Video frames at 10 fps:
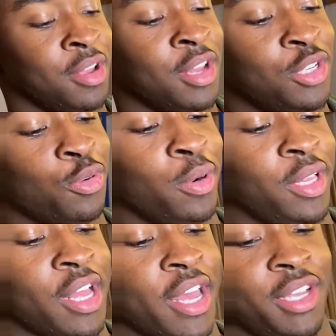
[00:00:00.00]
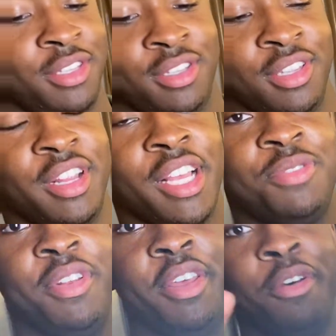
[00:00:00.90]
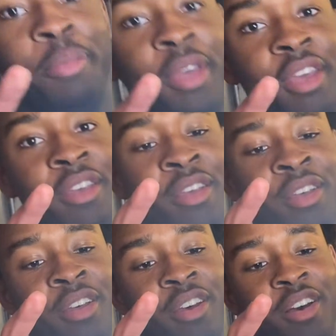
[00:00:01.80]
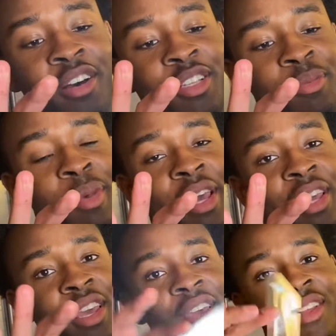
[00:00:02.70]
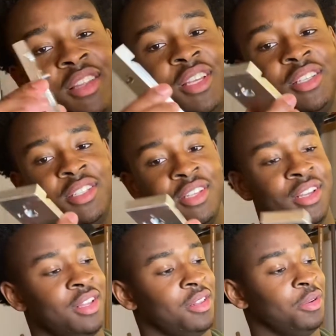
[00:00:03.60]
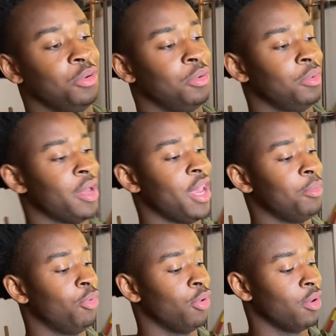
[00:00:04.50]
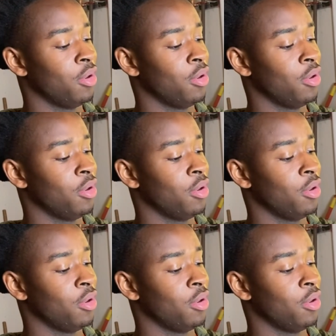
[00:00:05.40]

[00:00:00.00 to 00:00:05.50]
20 likes, the next video will be us making these little hand poured